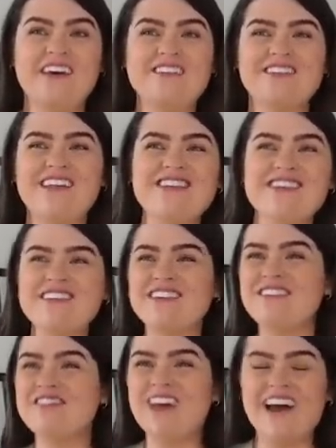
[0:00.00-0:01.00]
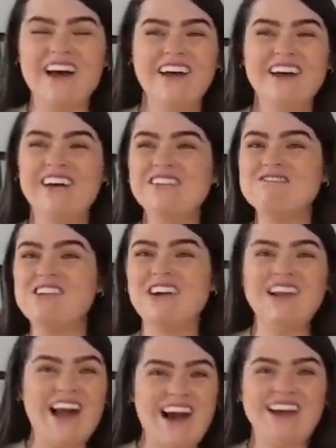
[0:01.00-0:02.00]
So they just give that
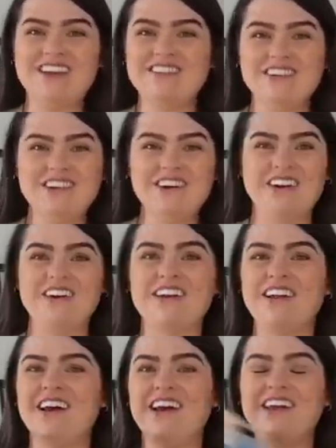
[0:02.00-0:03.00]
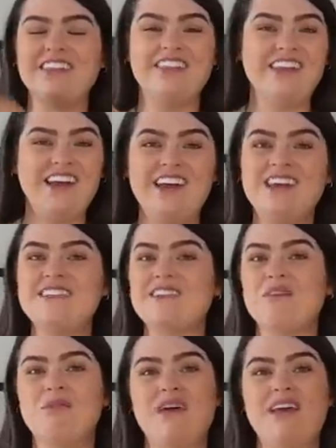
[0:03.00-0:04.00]
relaxed look, like
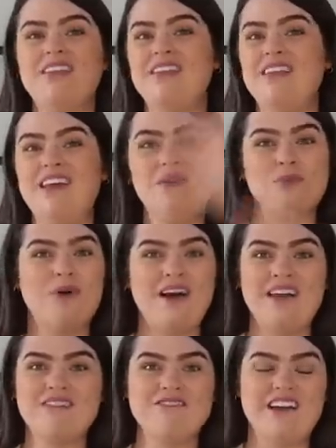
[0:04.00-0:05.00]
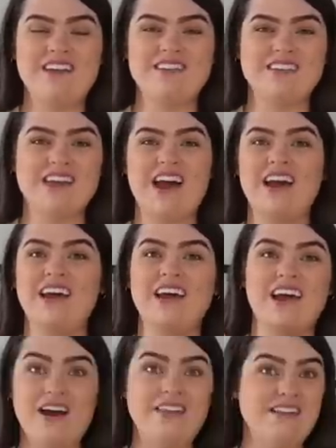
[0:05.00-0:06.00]
these with the white racer
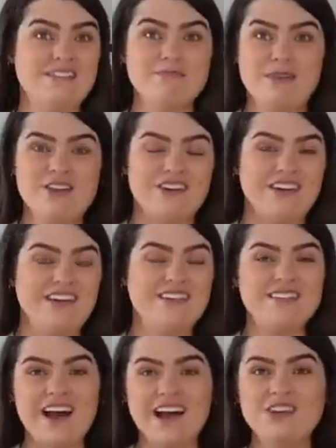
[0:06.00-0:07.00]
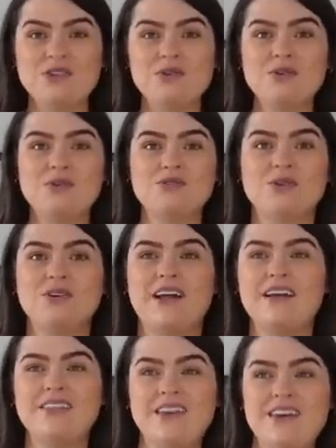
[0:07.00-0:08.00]
tank and then some big chunky sandals, or
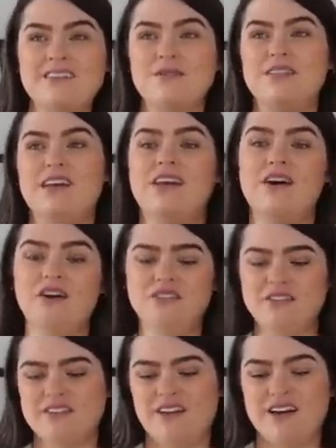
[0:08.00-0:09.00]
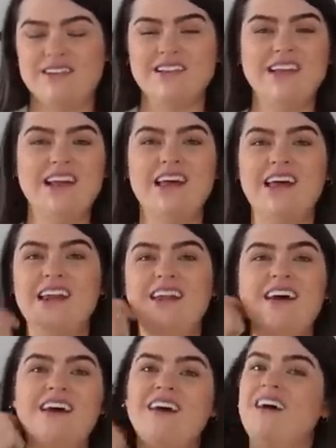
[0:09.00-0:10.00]
like these with the oversized linen.